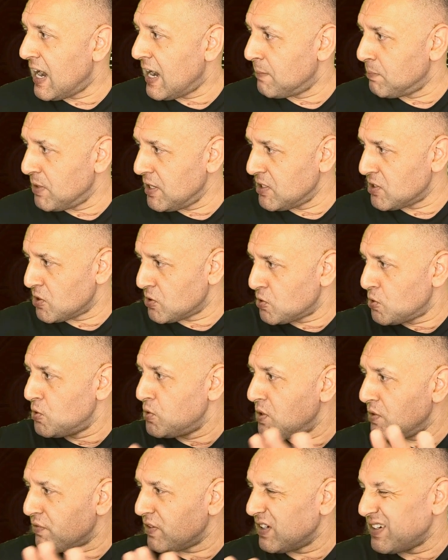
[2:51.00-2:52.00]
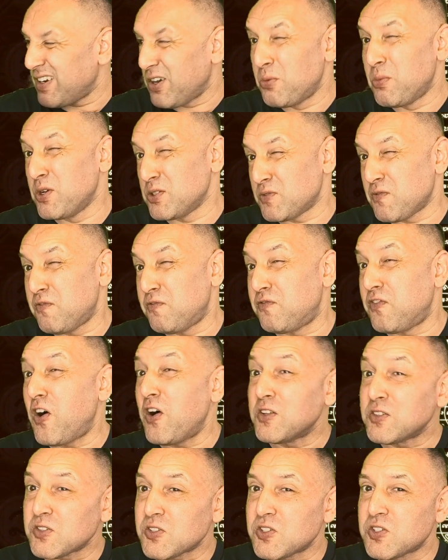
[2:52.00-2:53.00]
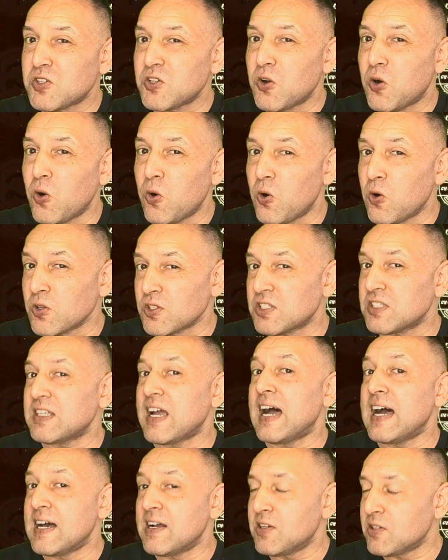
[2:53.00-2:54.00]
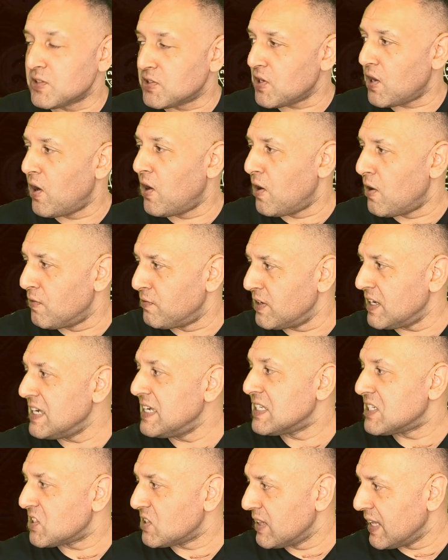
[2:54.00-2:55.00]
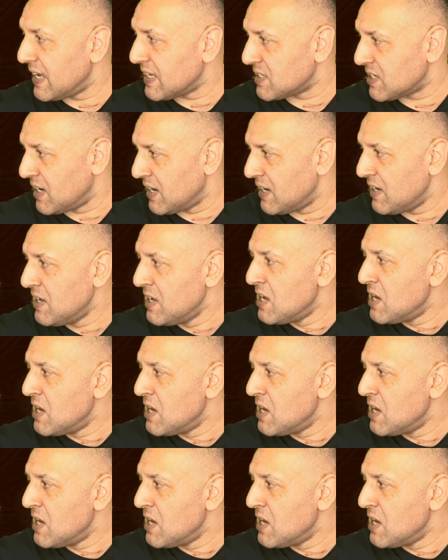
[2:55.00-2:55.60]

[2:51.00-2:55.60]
These are two different almost fonts or styles of each letter,